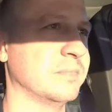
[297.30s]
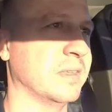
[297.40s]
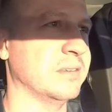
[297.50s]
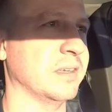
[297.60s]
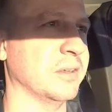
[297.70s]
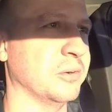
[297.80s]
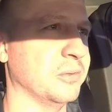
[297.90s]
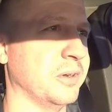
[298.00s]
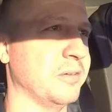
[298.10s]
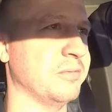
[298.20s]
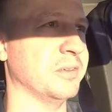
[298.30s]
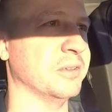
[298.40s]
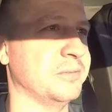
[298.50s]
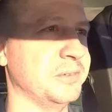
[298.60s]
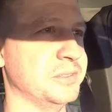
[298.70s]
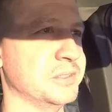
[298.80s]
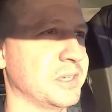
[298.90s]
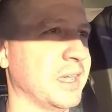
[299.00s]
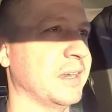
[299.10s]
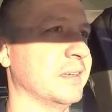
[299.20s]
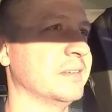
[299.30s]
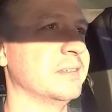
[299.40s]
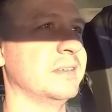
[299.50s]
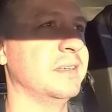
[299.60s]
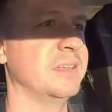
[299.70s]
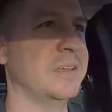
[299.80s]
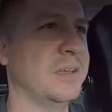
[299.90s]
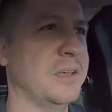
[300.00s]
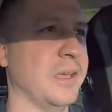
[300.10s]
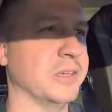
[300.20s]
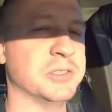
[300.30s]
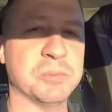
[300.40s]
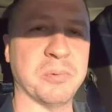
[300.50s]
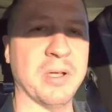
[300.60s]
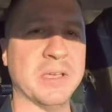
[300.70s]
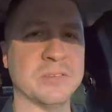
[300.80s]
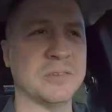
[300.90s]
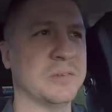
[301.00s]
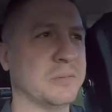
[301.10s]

as I get older, I feel if you just kind of express